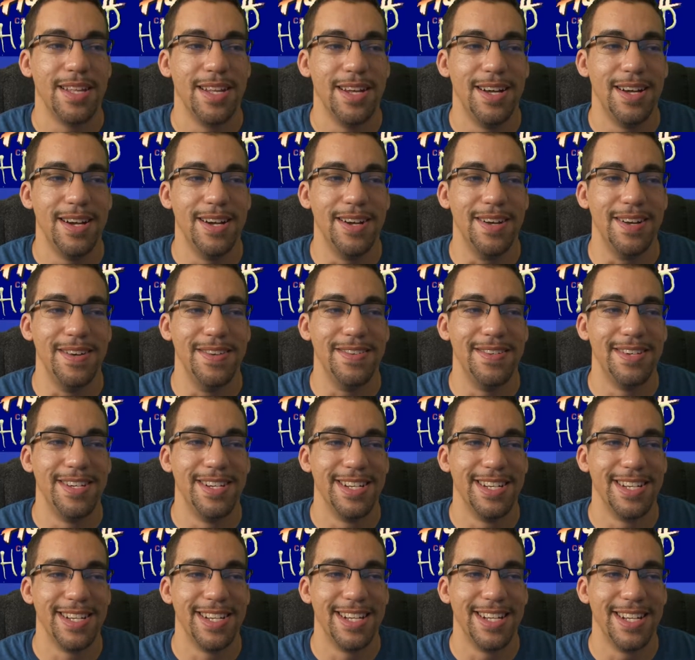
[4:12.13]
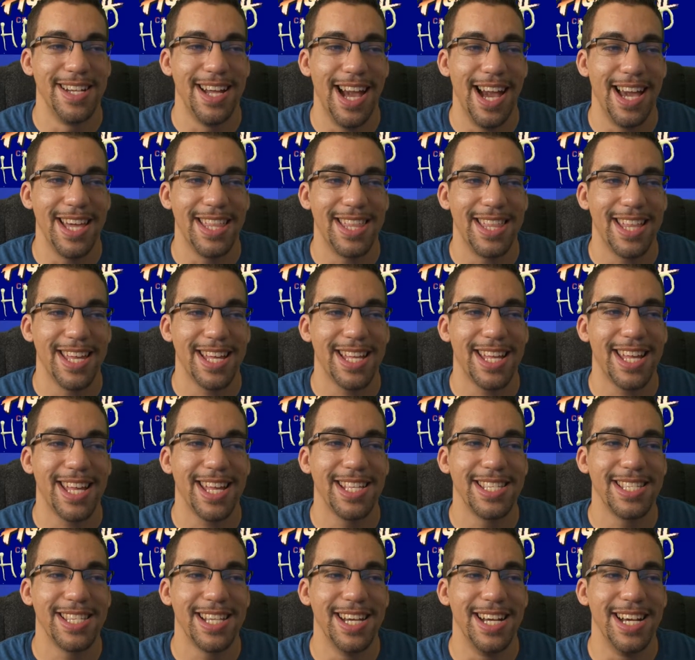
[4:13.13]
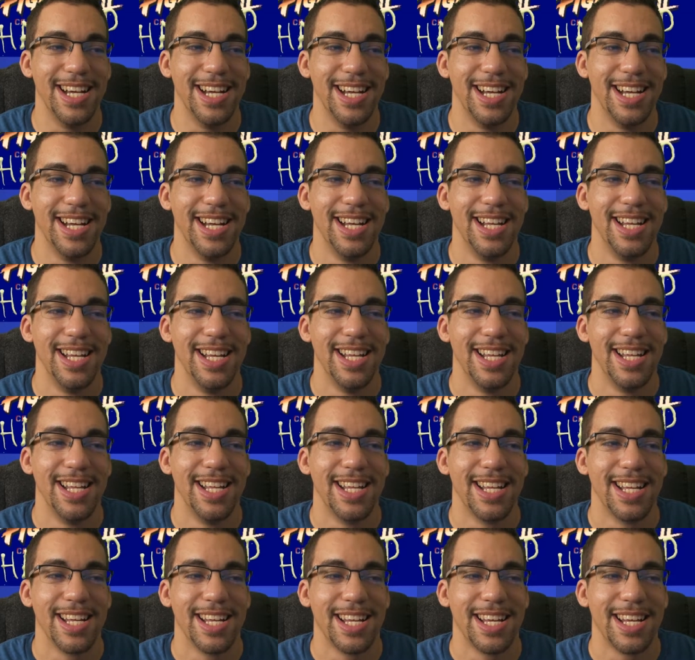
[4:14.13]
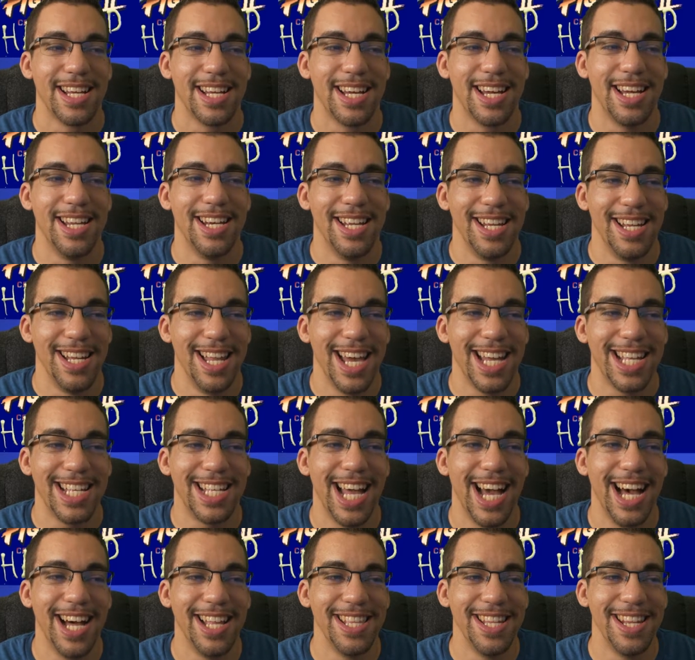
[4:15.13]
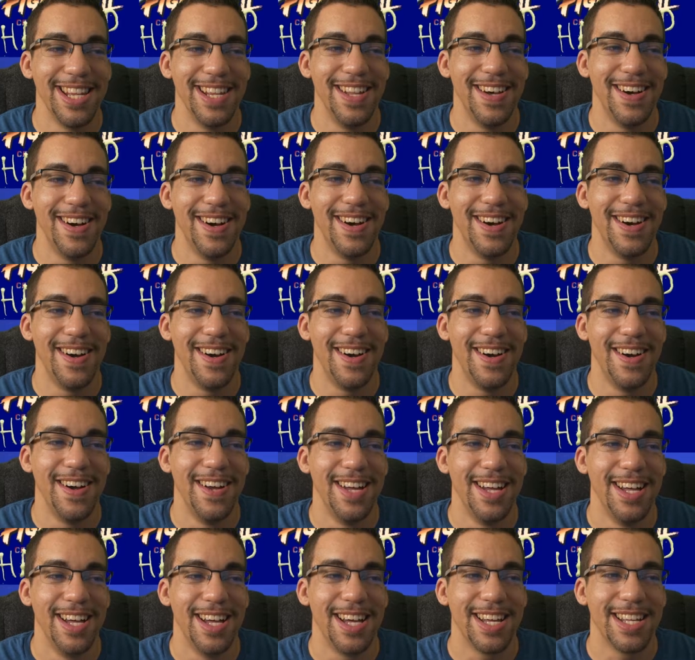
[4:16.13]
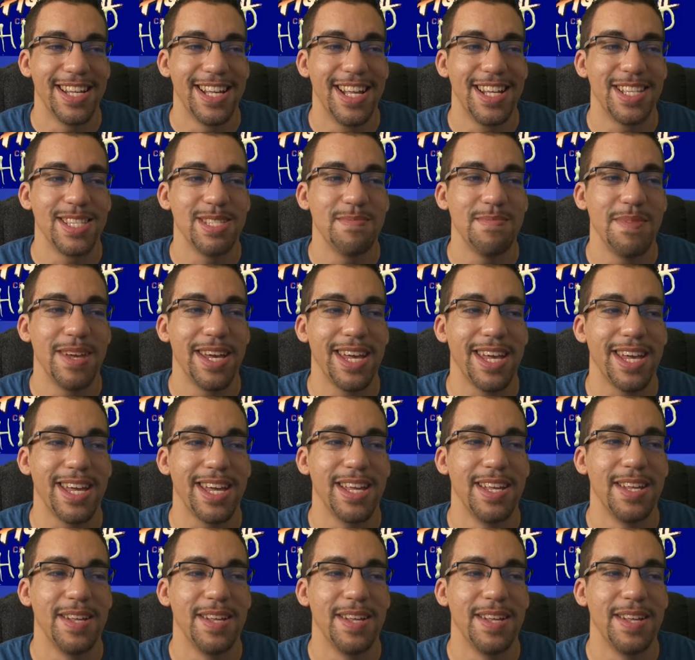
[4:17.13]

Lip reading: Uh-oh. I think he's gonna lay down the law against me.